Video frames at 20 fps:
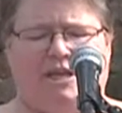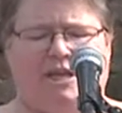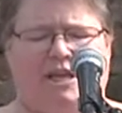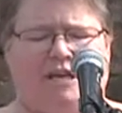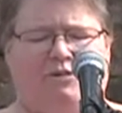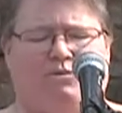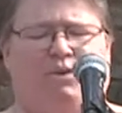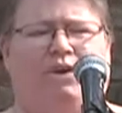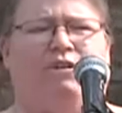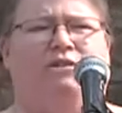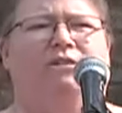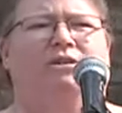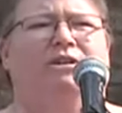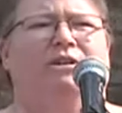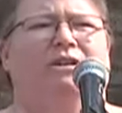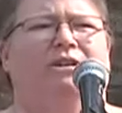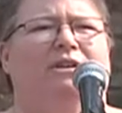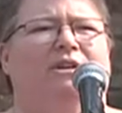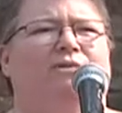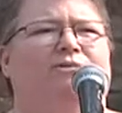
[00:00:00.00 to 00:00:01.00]
equal
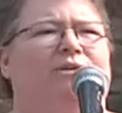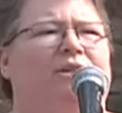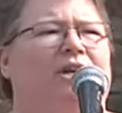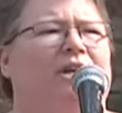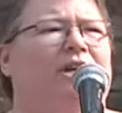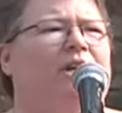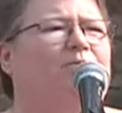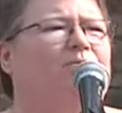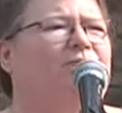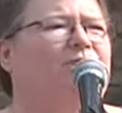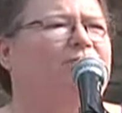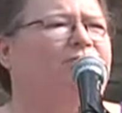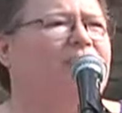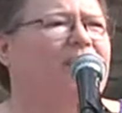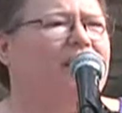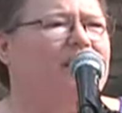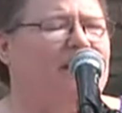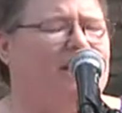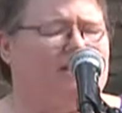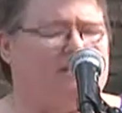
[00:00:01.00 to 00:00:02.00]
when it comes to
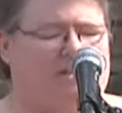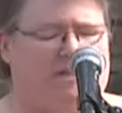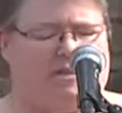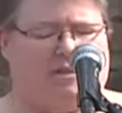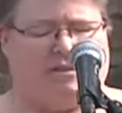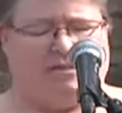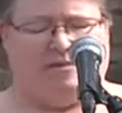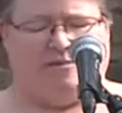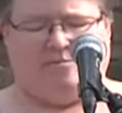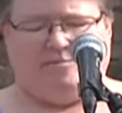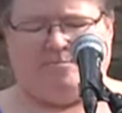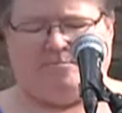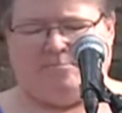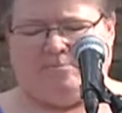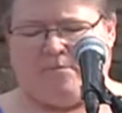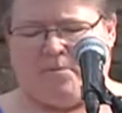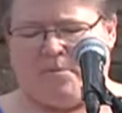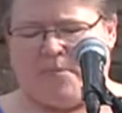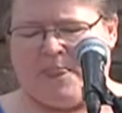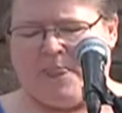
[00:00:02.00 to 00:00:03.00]
finances.
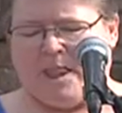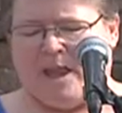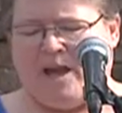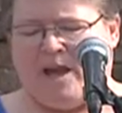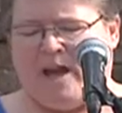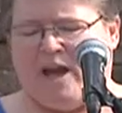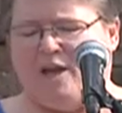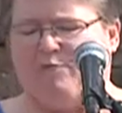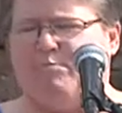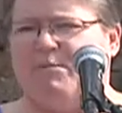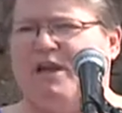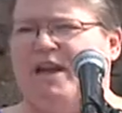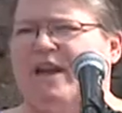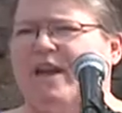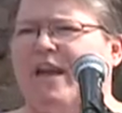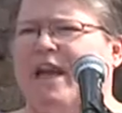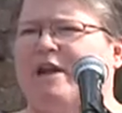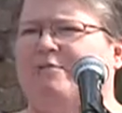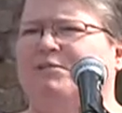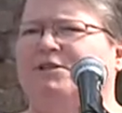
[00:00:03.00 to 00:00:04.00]
and
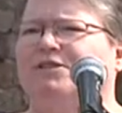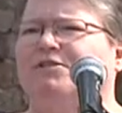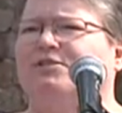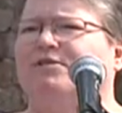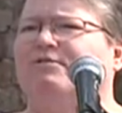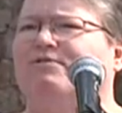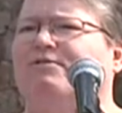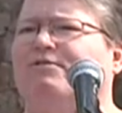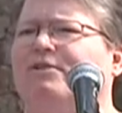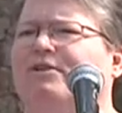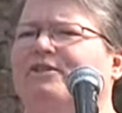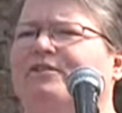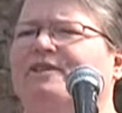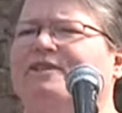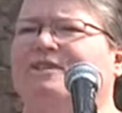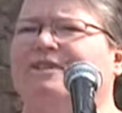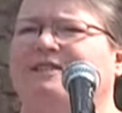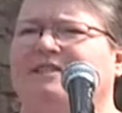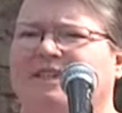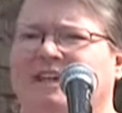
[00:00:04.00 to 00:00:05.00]
being able to afford the
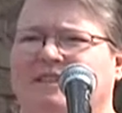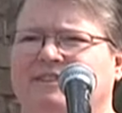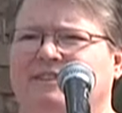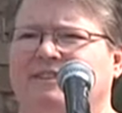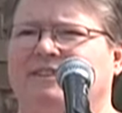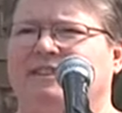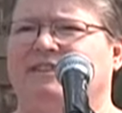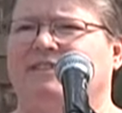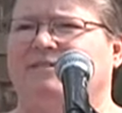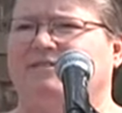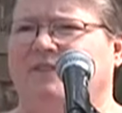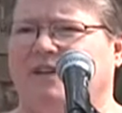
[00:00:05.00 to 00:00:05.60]
necessities of